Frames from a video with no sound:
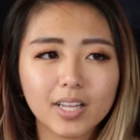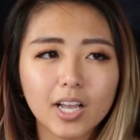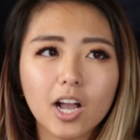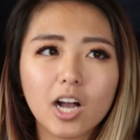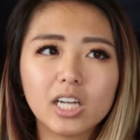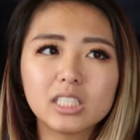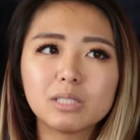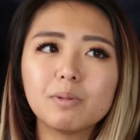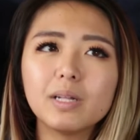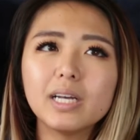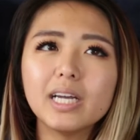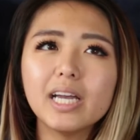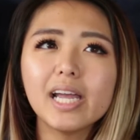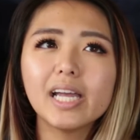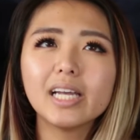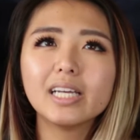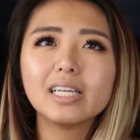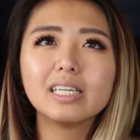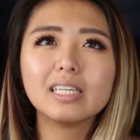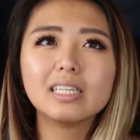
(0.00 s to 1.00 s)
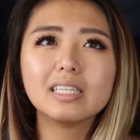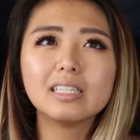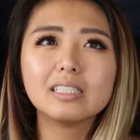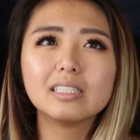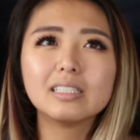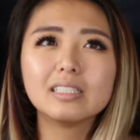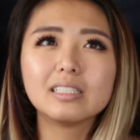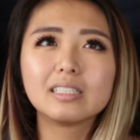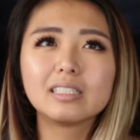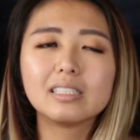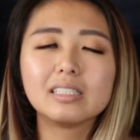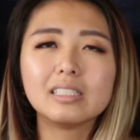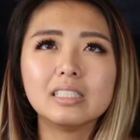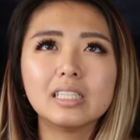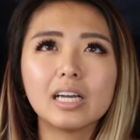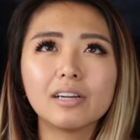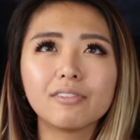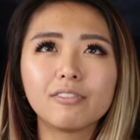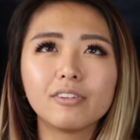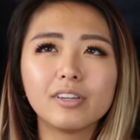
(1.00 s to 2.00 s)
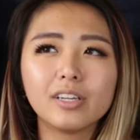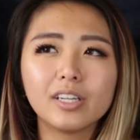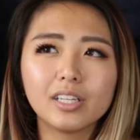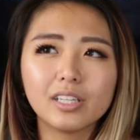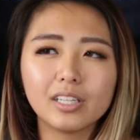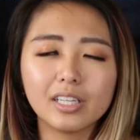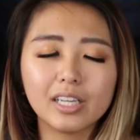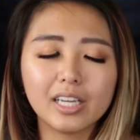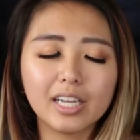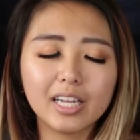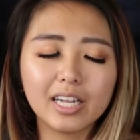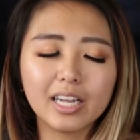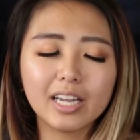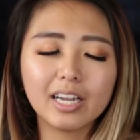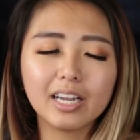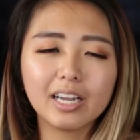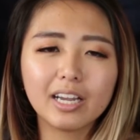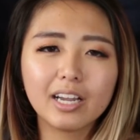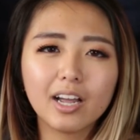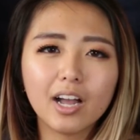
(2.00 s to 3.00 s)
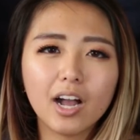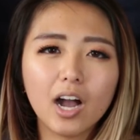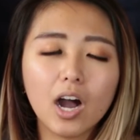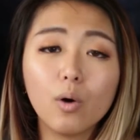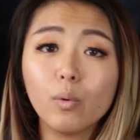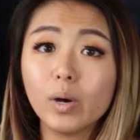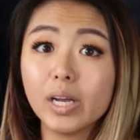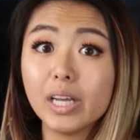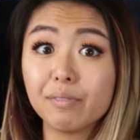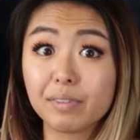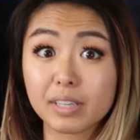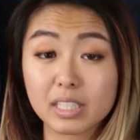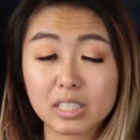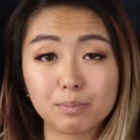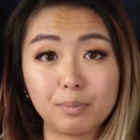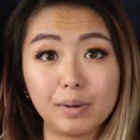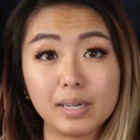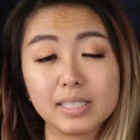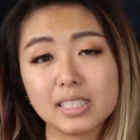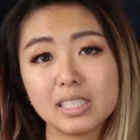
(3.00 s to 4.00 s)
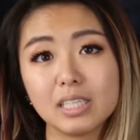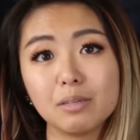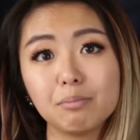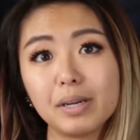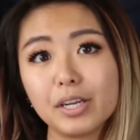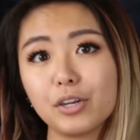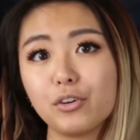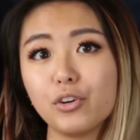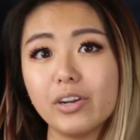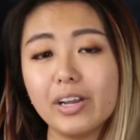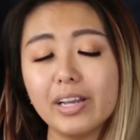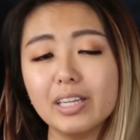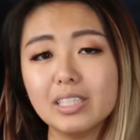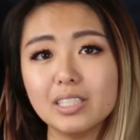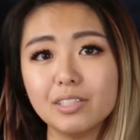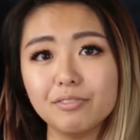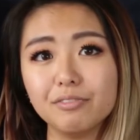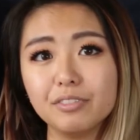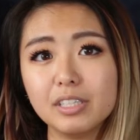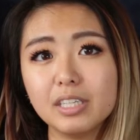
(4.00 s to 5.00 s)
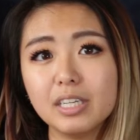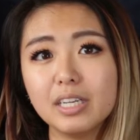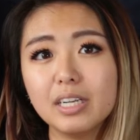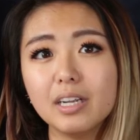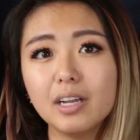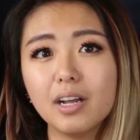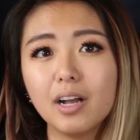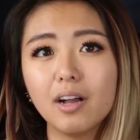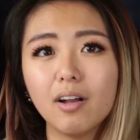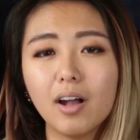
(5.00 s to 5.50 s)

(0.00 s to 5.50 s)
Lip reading: Cosplay is definitely a way of expressing my creativity.